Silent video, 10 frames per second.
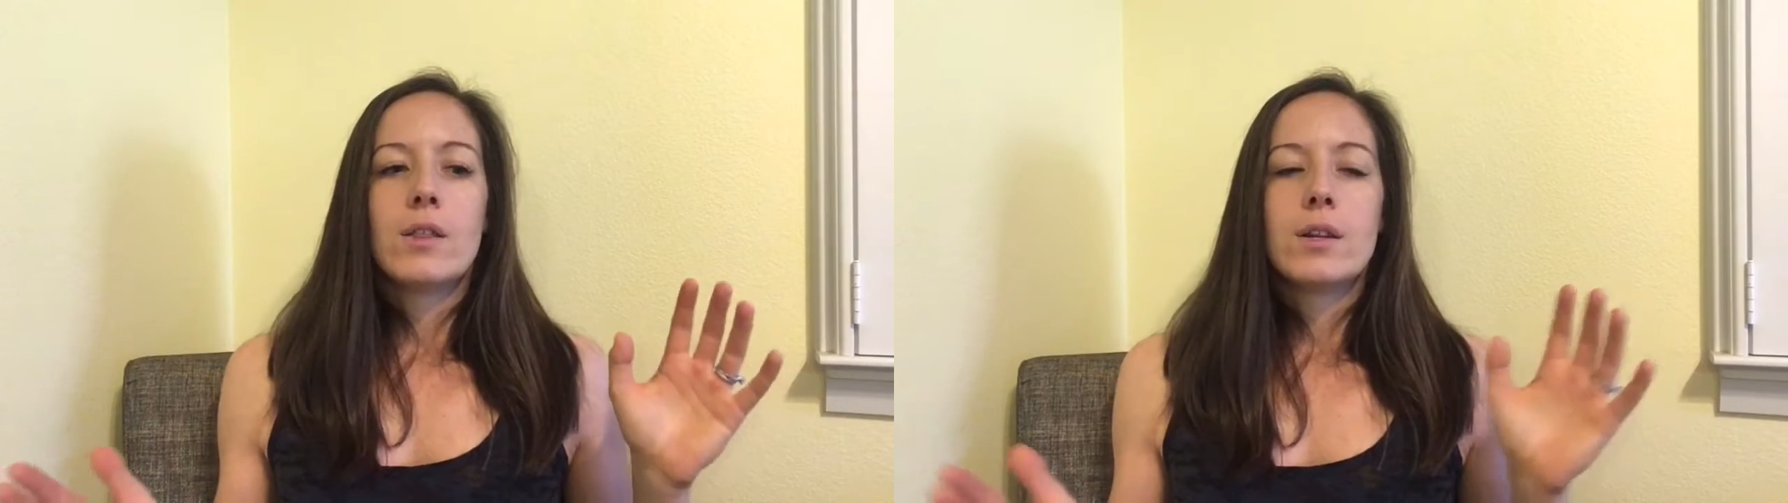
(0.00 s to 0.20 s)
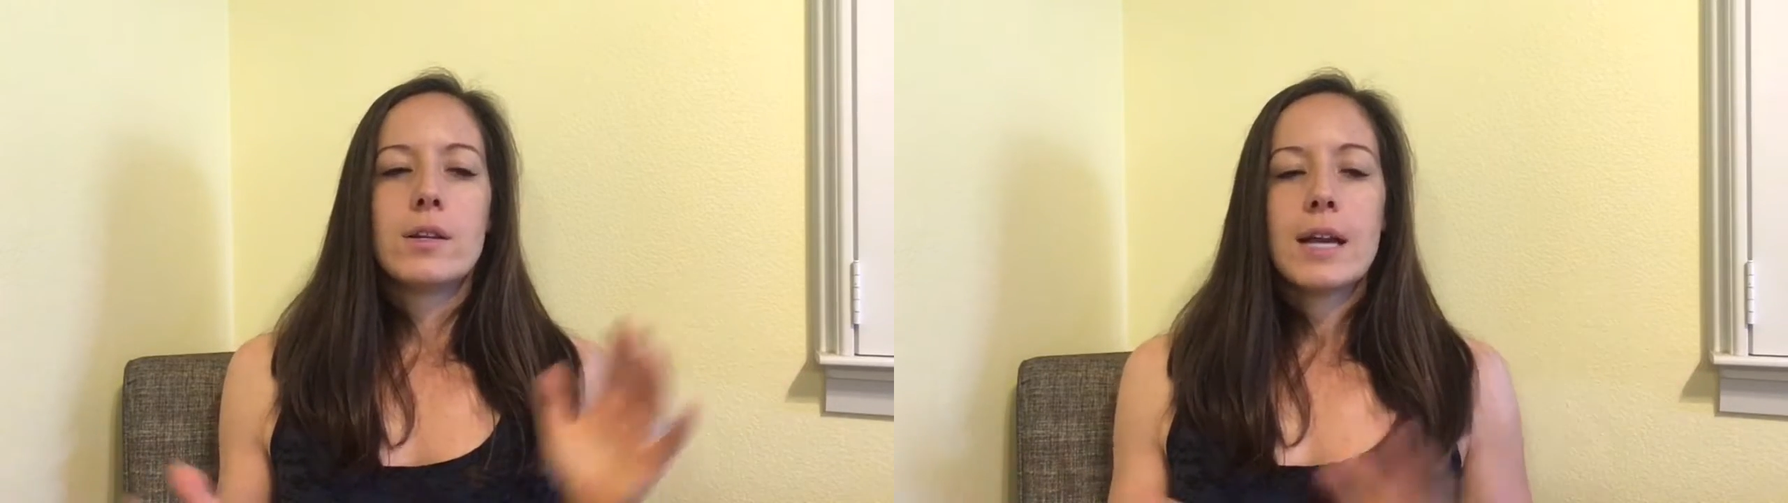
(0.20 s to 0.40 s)

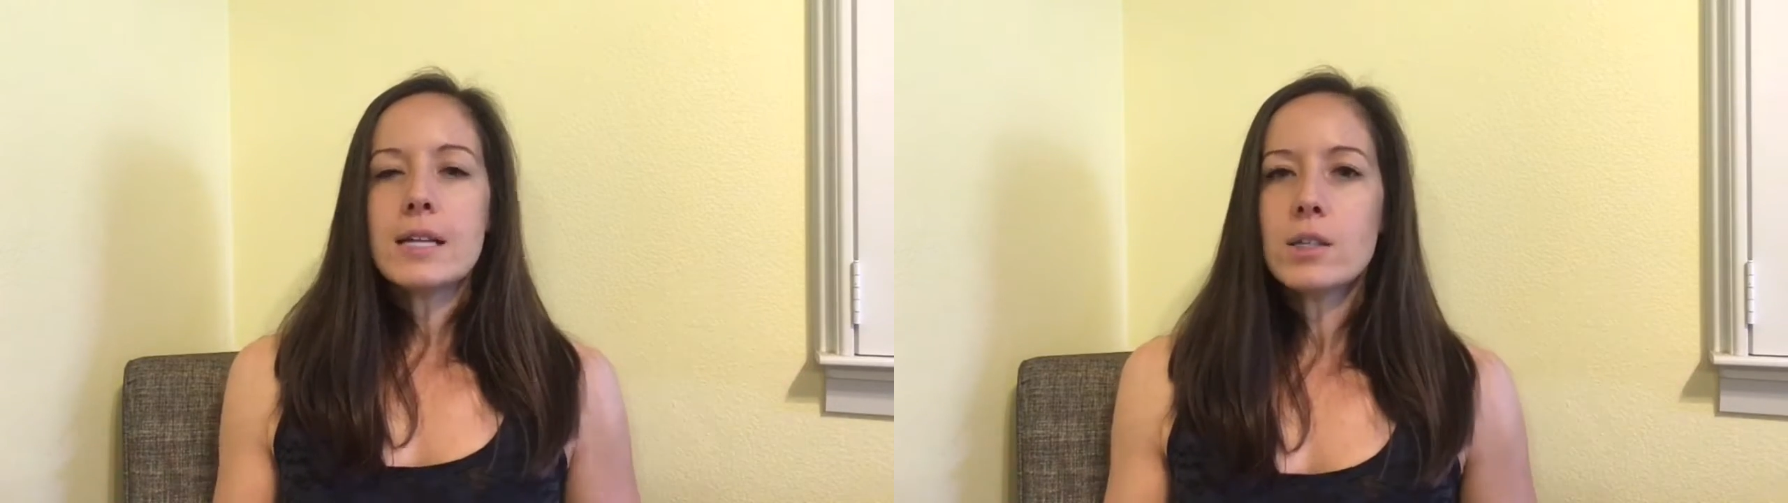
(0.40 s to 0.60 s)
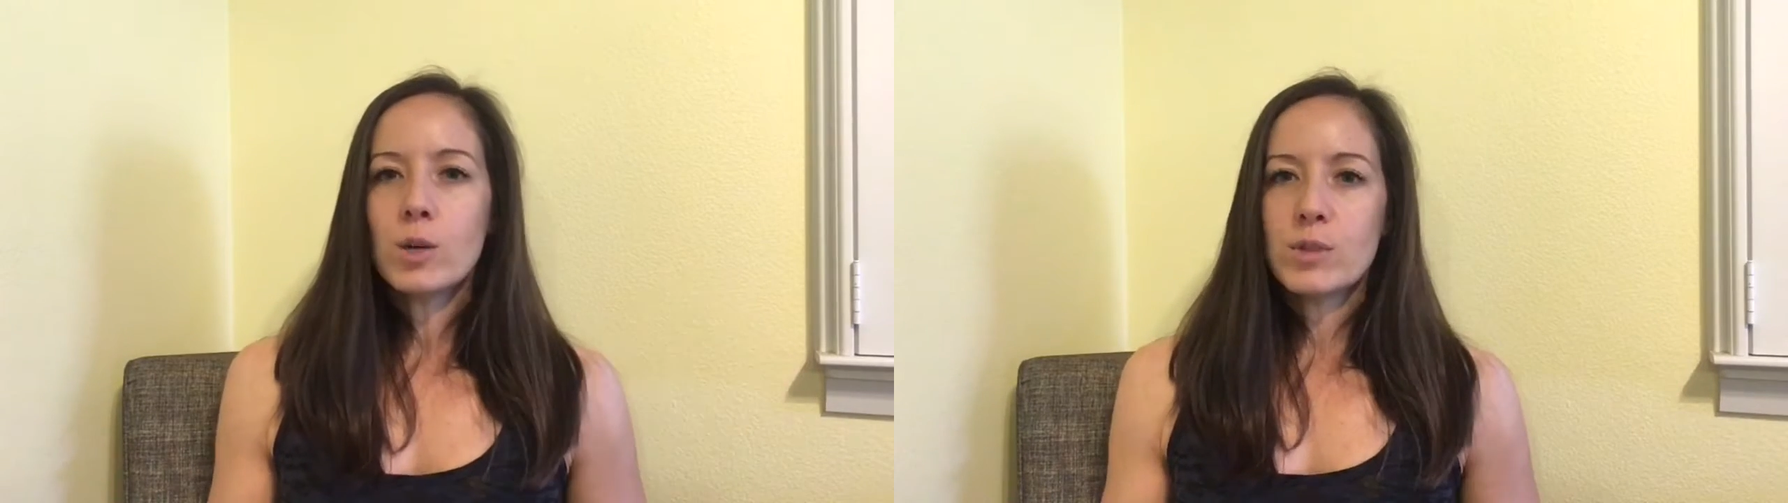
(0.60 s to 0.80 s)
The
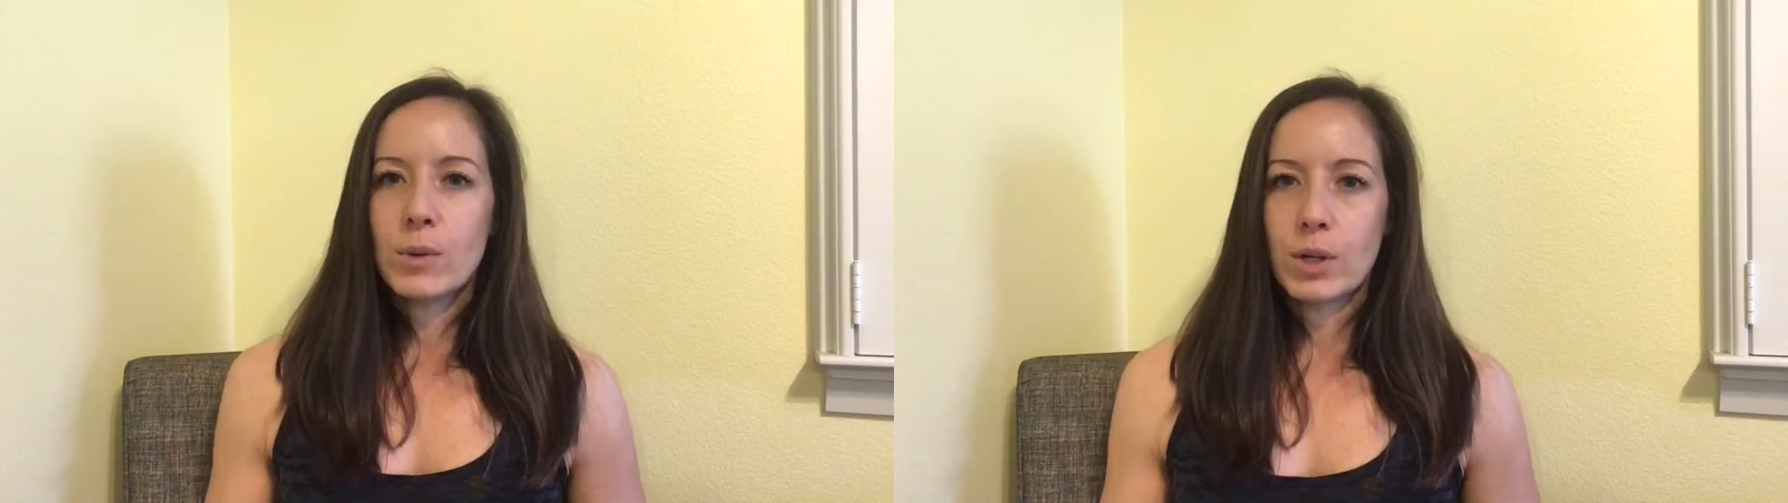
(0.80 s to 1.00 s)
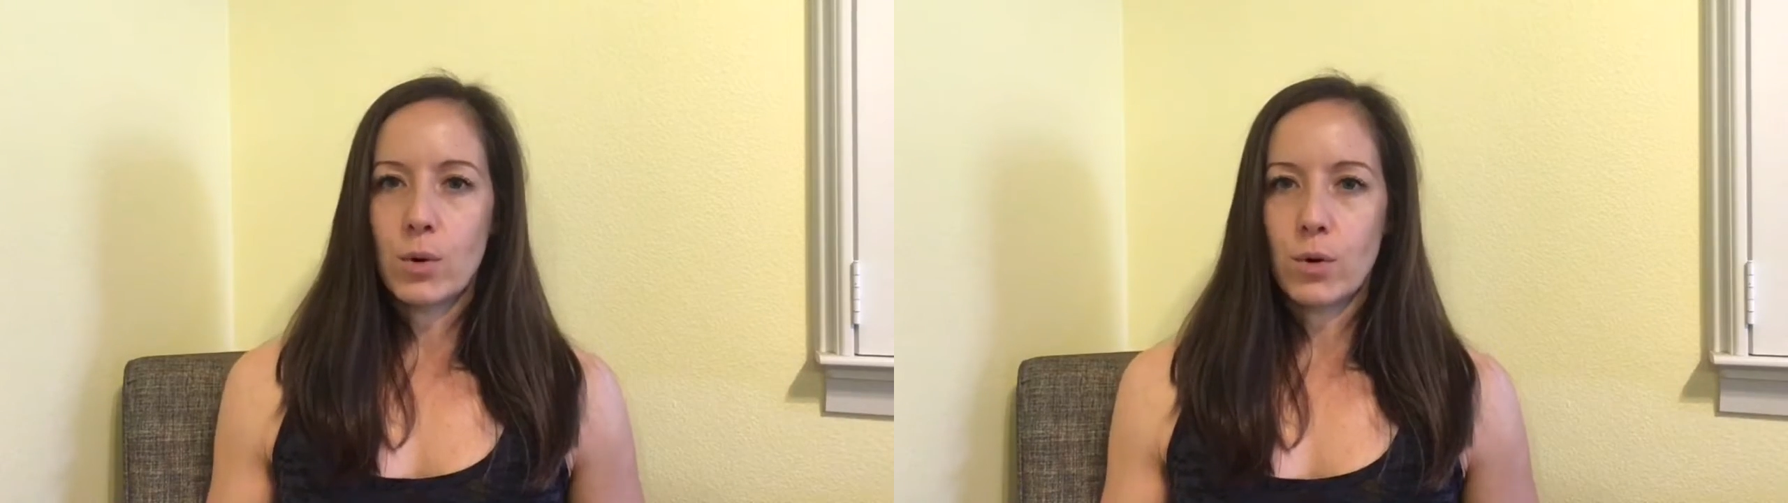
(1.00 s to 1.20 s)
next terms
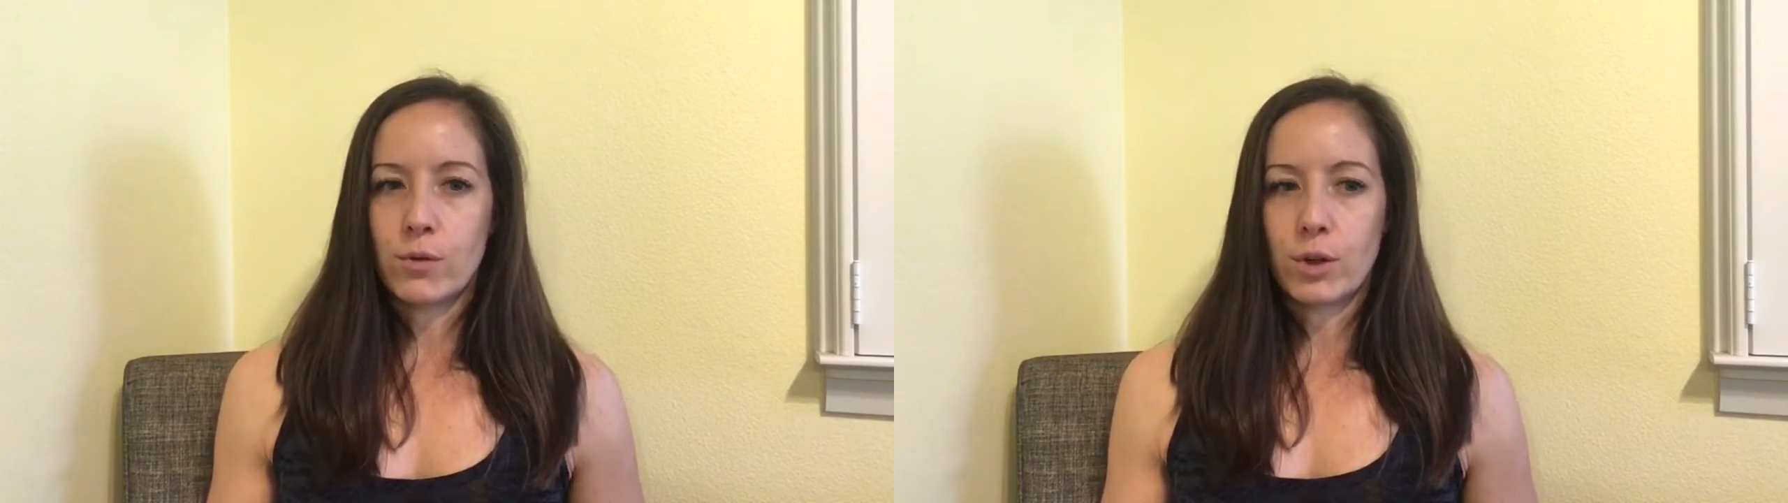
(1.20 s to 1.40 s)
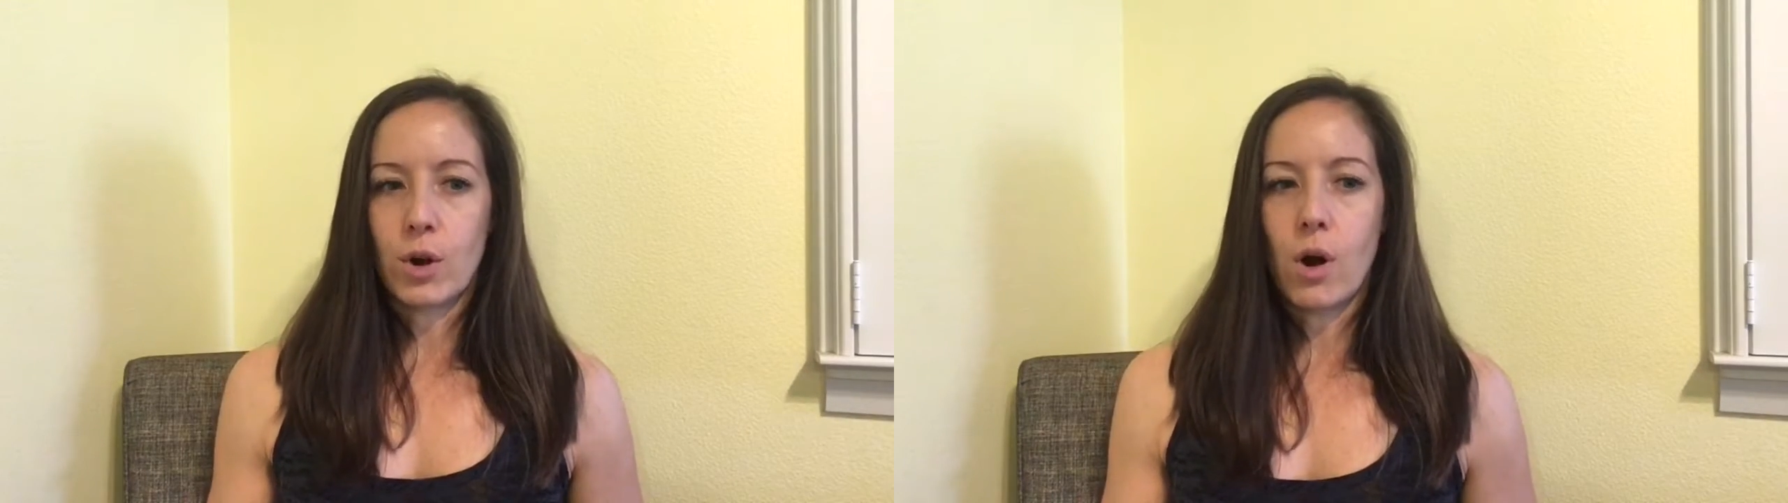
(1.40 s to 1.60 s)
I want to go over